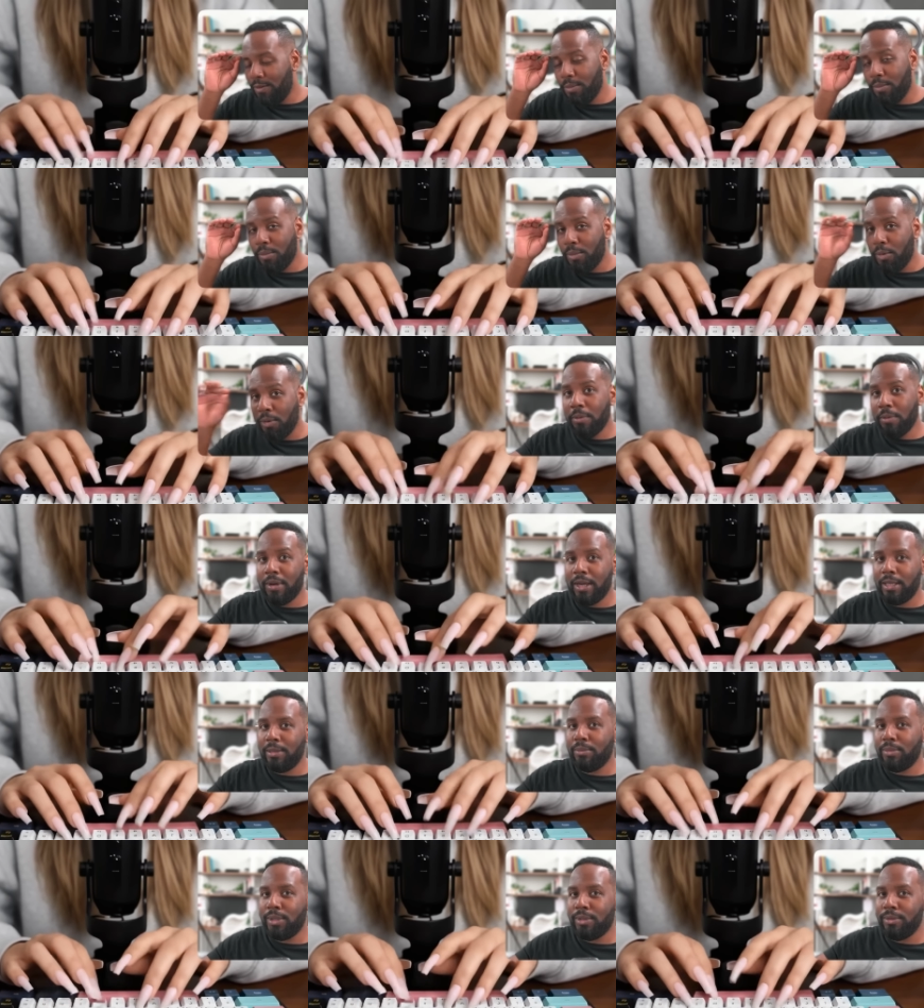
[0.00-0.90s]
more
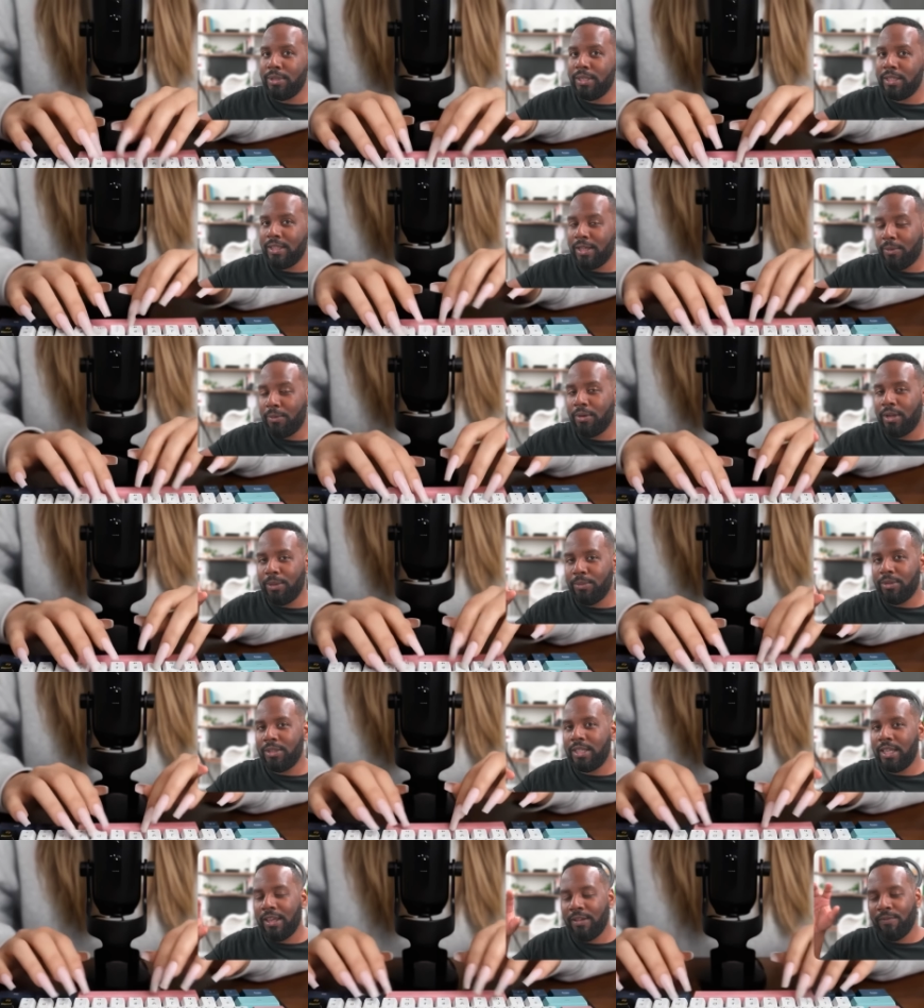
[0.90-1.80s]
mind-blowing that we're able to
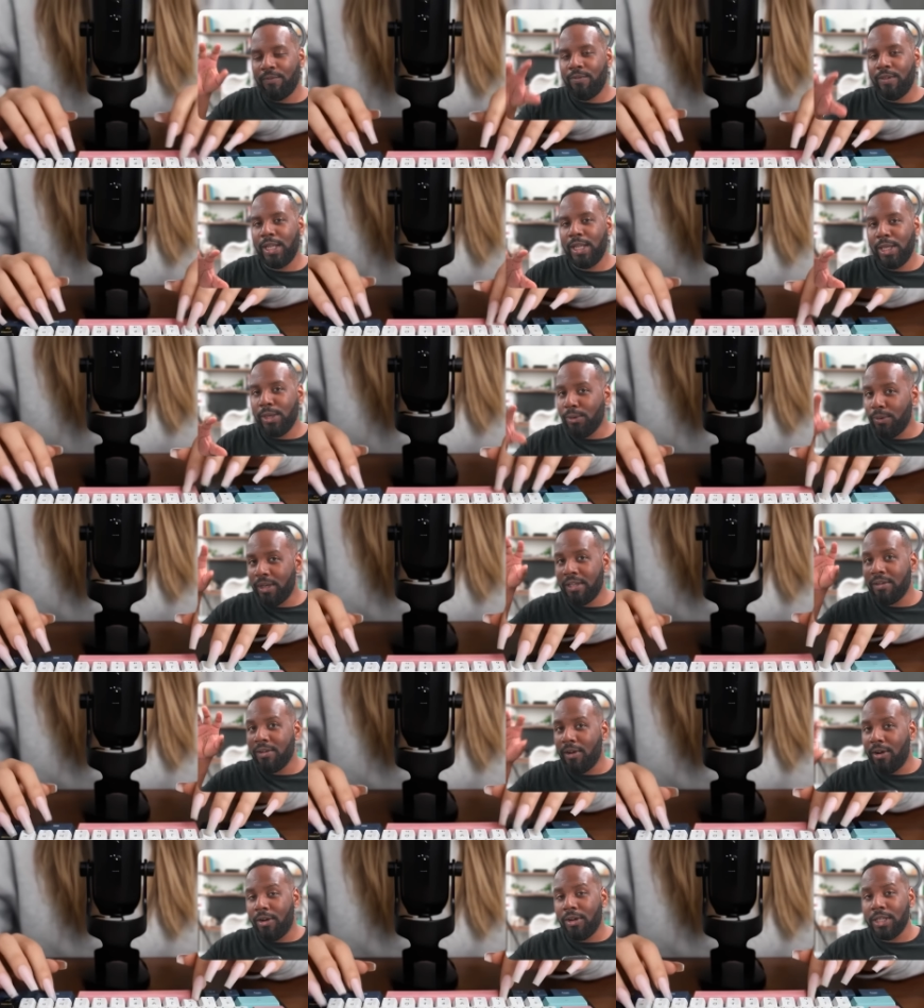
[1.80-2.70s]
get video and
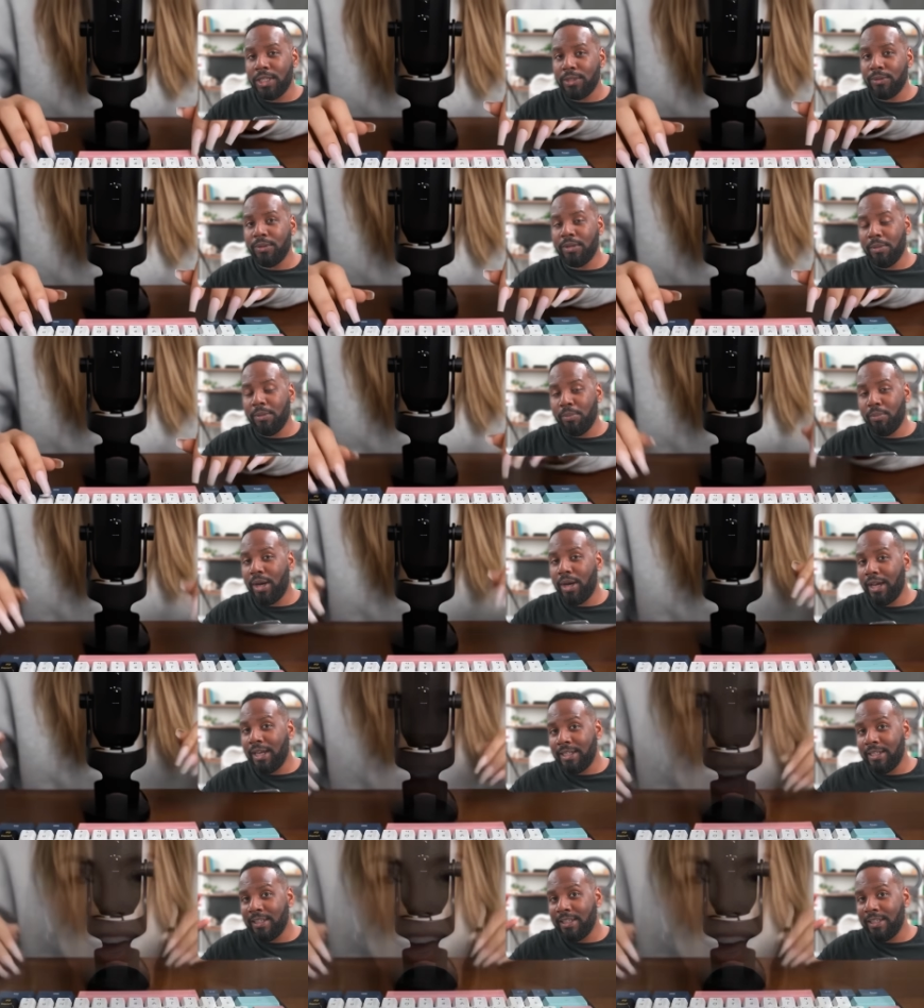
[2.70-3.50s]
audio combined